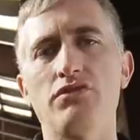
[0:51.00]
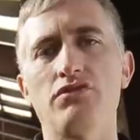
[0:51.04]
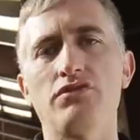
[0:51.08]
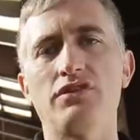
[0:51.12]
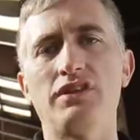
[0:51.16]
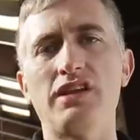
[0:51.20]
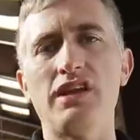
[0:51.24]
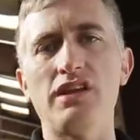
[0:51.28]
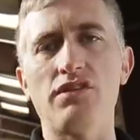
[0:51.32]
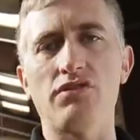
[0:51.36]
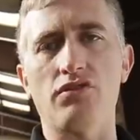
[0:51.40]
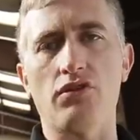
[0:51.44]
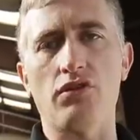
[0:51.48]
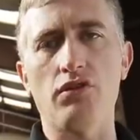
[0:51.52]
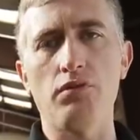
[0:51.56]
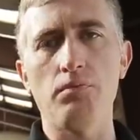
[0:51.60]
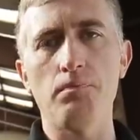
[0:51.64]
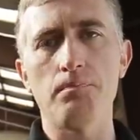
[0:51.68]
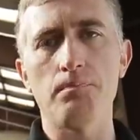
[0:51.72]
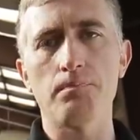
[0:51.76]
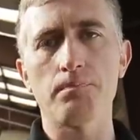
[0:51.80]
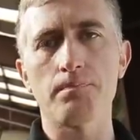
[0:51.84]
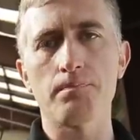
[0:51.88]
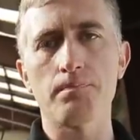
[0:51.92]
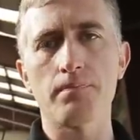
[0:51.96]
litre diesel,
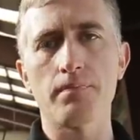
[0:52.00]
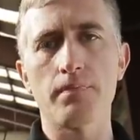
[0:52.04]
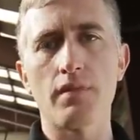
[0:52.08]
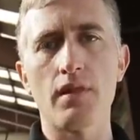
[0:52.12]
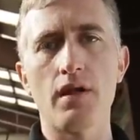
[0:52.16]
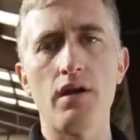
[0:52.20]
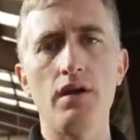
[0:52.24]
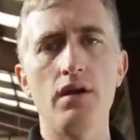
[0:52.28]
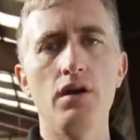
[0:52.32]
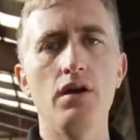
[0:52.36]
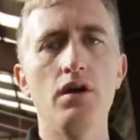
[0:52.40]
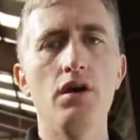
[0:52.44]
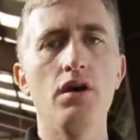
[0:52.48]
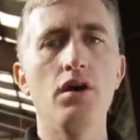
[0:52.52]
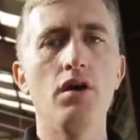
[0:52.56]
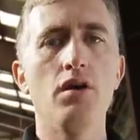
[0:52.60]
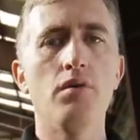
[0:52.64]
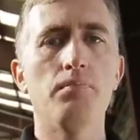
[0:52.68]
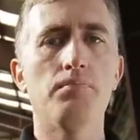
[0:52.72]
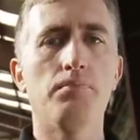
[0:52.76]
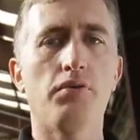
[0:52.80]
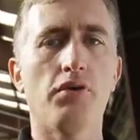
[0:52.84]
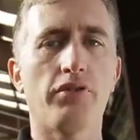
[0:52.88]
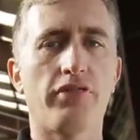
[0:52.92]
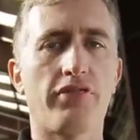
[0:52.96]

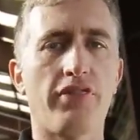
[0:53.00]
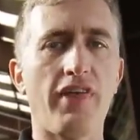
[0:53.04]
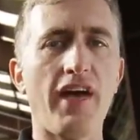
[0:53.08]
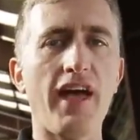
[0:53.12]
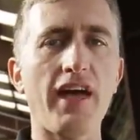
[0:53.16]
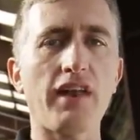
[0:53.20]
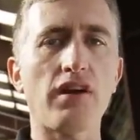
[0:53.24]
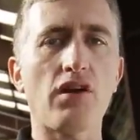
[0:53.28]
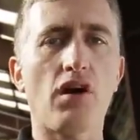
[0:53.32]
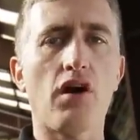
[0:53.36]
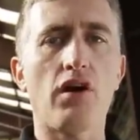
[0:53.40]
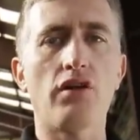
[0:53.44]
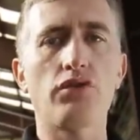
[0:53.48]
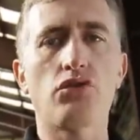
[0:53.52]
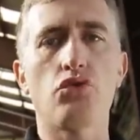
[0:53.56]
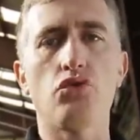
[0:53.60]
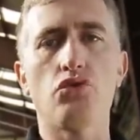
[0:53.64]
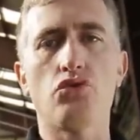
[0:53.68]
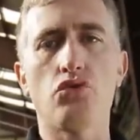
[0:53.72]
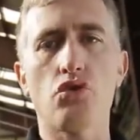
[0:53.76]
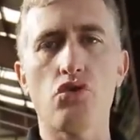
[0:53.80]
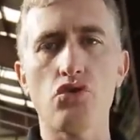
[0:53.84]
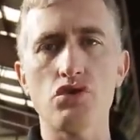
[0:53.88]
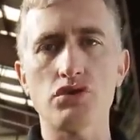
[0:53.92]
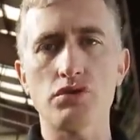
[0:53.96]
put that
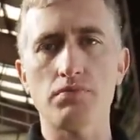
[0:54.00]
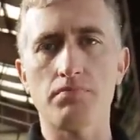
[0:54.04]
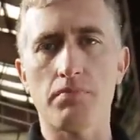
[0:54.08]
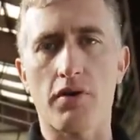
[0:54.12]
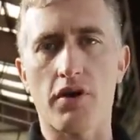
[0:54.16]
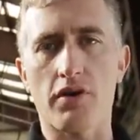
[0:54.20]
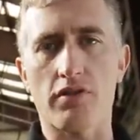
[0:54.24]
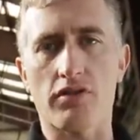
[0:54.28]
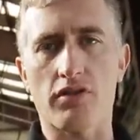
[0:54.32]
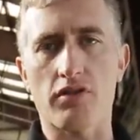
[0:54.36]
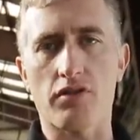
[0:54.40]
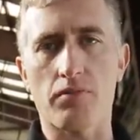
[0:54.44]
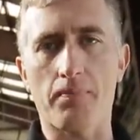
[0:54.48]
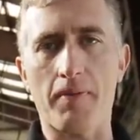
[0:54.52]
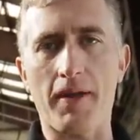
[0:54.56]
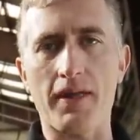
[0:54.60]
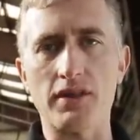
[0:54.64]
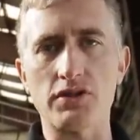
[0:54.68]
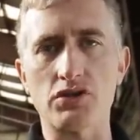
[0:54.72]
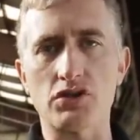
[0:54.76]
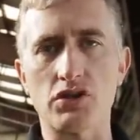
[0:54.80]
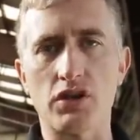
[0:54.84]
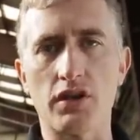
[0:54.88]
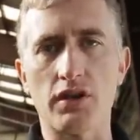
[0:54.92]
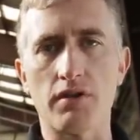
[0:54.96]
onto torsion bar
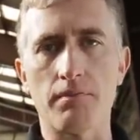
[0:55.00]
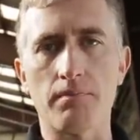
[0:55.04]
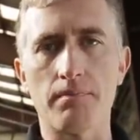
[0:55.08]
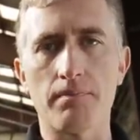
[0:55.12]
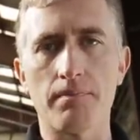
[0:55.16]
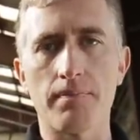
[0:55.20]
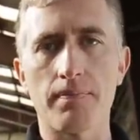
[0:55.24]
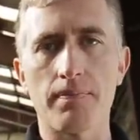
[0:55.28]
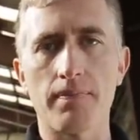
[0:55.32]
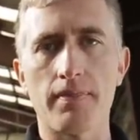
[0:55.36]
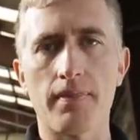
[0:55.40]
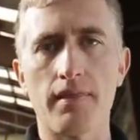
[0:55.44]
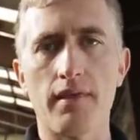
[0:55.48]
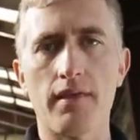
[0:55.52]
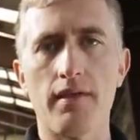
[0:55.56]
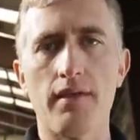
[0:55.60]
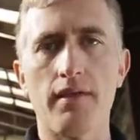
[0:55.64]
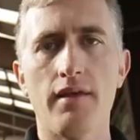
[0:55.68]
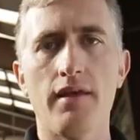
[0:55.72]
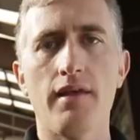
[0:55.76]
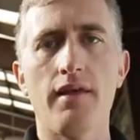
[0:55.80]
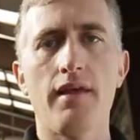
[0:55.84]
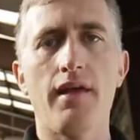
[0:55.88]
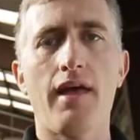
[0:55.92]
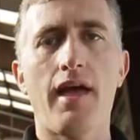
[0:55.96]
suspension,
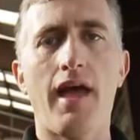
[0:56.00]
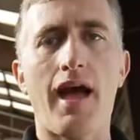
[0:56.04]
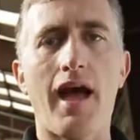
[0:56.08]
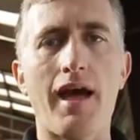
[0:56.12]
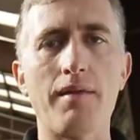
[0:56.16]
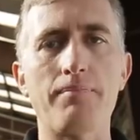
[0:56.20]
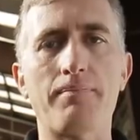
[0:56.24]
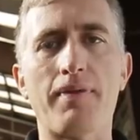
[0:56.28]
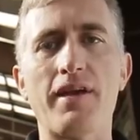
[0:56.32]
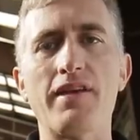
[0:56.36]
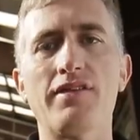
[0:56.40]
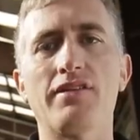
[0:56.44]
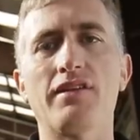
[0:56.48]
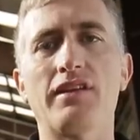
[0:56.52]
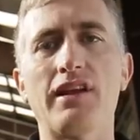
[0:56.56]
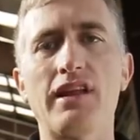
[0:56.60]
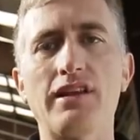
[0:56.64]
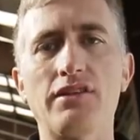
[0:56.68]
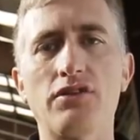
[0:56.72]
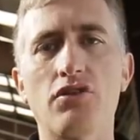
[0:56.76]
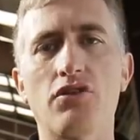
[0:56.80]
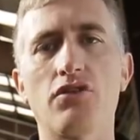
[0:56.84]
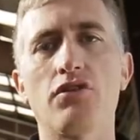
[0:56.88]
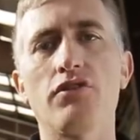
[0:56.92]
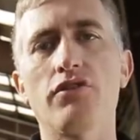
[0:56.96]
and
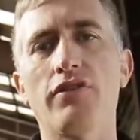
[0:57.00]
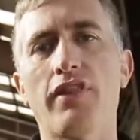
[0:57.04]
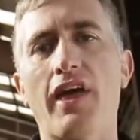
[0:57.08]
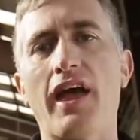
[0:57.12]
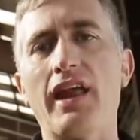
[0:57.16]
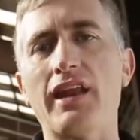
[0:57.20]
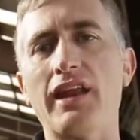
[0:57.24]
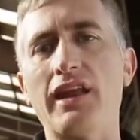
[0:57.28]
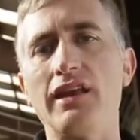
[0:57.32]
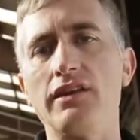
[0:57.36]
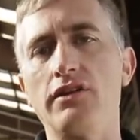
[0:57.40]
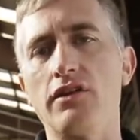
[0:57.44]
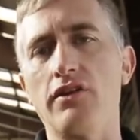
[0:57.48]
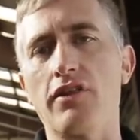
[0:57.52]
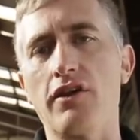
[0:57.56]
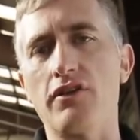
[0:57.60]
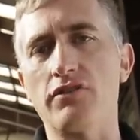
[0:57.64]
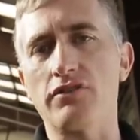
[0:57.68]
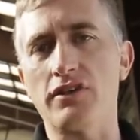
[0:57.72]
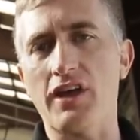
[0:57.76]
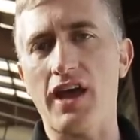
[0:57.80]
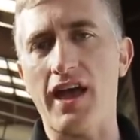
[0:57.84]
basically turned that into their